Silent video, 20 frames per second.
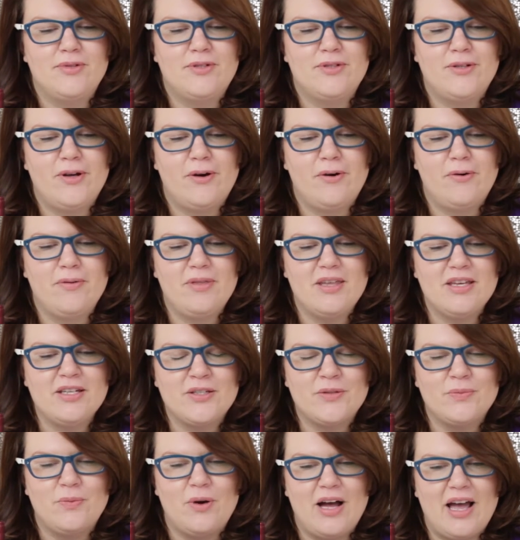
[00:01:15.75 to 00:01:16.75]
So
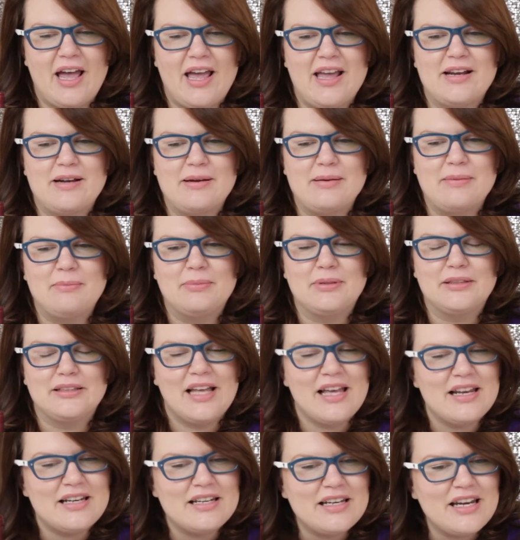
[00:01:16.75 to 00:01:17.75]
this wine,
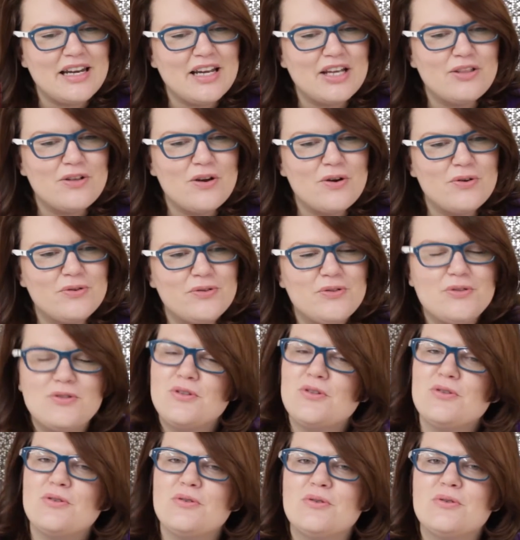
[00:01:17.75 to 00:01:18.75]
blending those
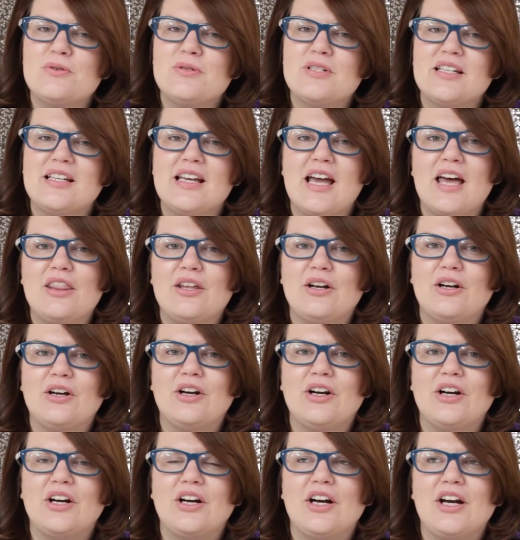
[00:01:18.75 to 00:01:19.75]
two
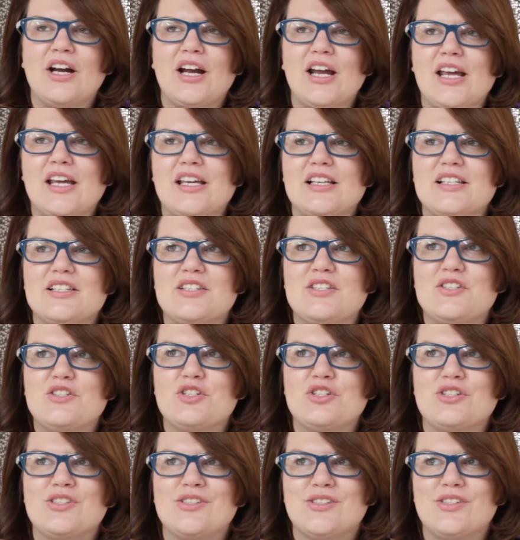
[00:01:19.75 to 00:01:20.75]
together is
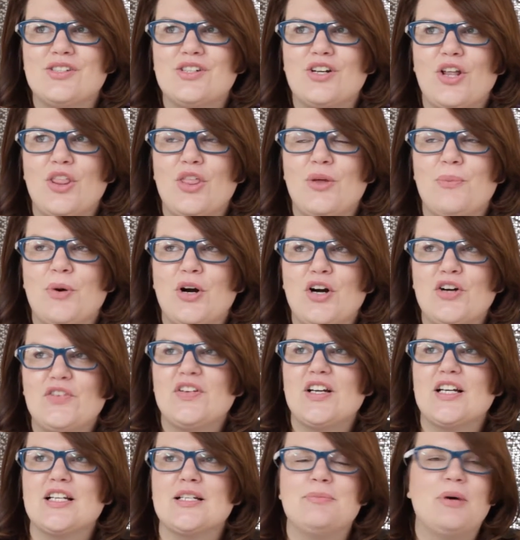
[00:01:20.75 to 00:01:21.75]
just the
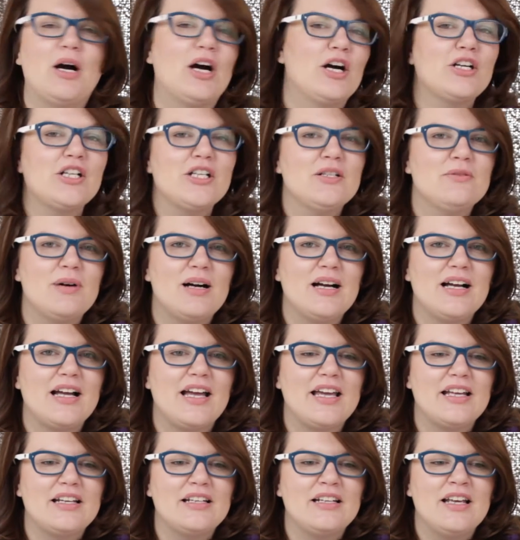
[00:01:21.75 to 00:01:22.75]
perfect party
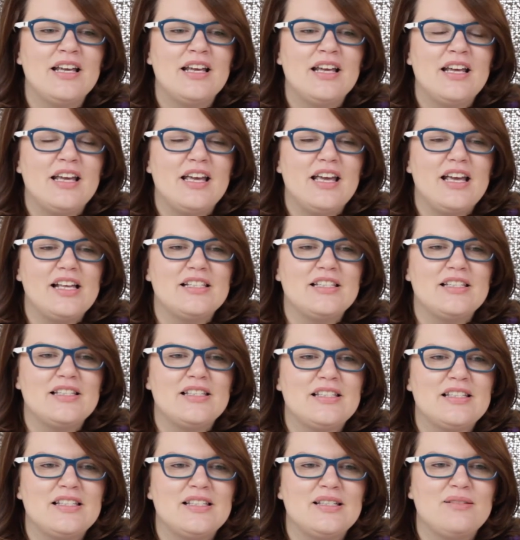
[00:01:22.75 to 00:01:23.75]
wine.
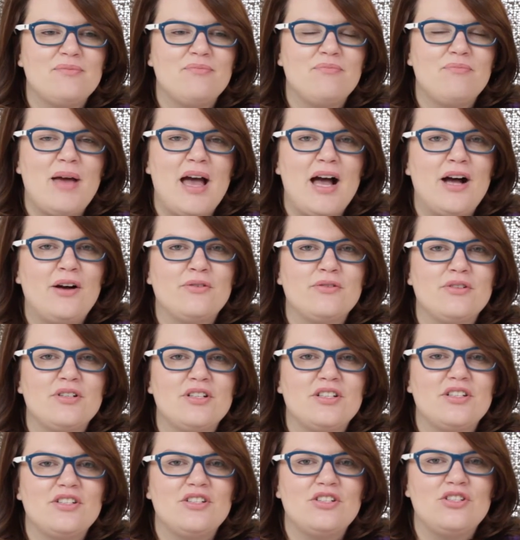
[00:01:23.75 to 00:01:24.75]
It's
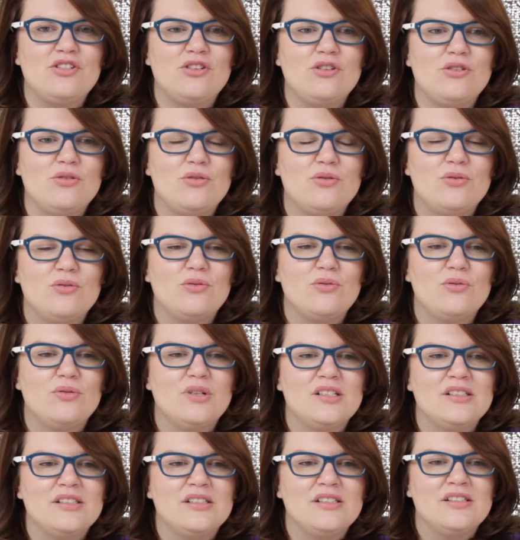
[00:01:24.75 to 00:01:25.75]
bound
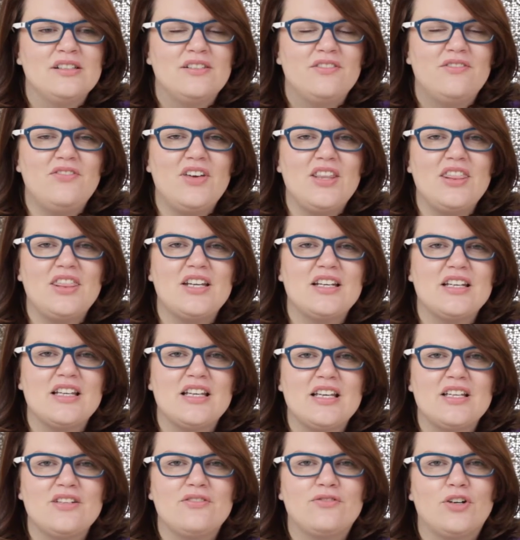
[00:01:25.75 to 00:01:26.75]
to fit the
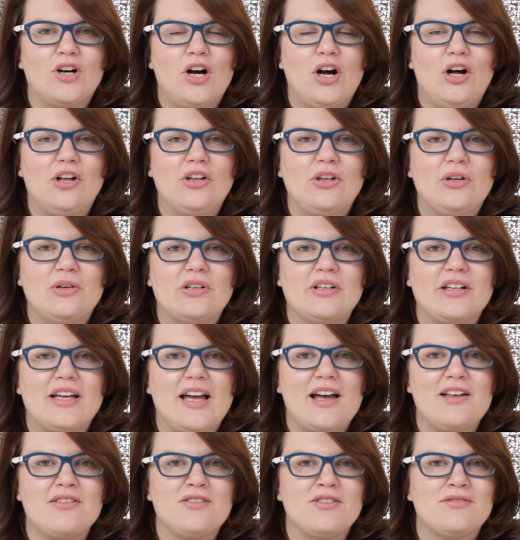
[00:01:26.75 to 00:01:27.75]
need for all your
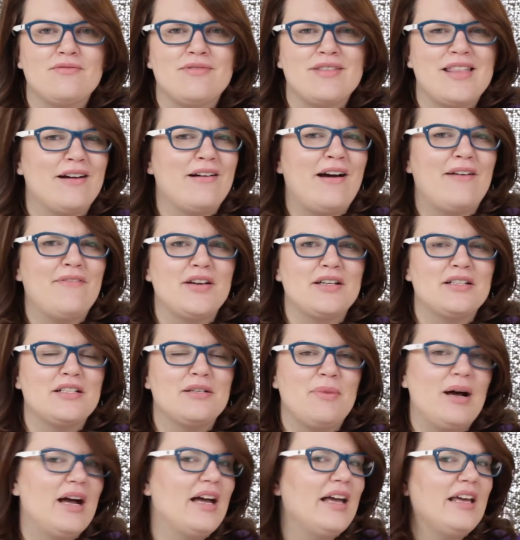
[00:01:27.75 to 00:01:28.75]
guests without having
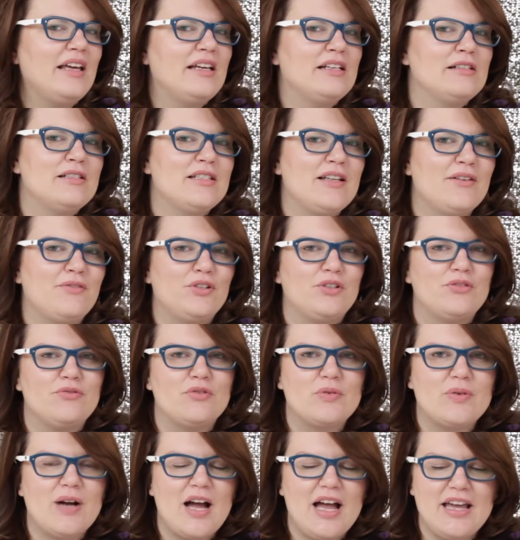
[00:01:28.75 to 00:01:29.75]
to buy several
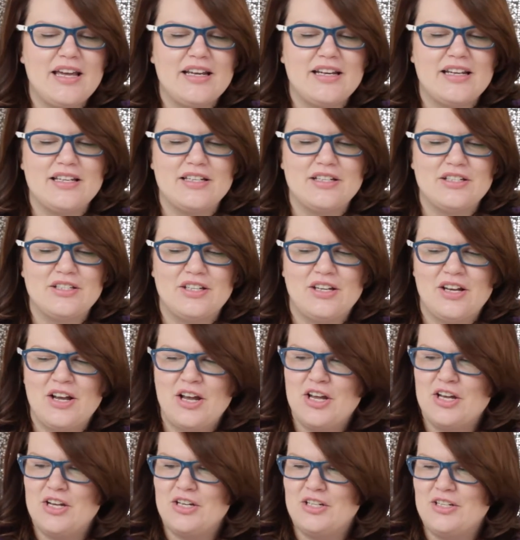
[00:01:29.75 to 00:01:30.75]
varieties.
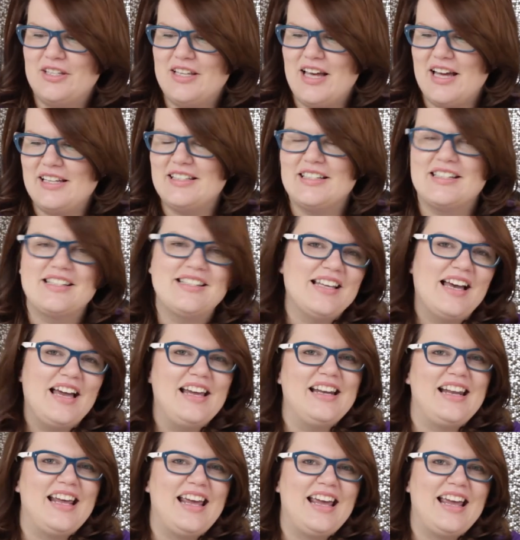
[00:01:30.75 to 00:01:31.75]
That's
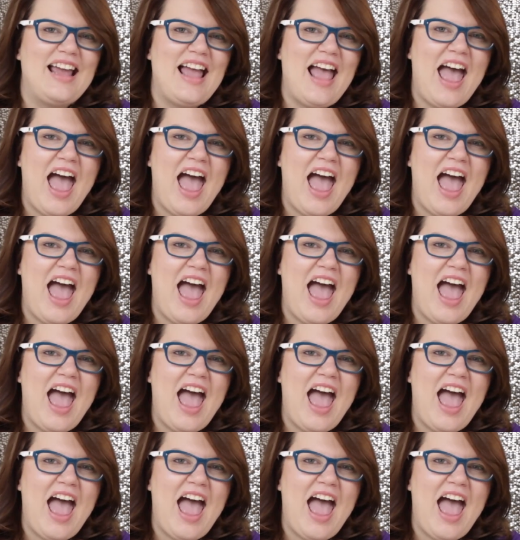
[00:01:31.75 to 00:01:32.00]
exciting.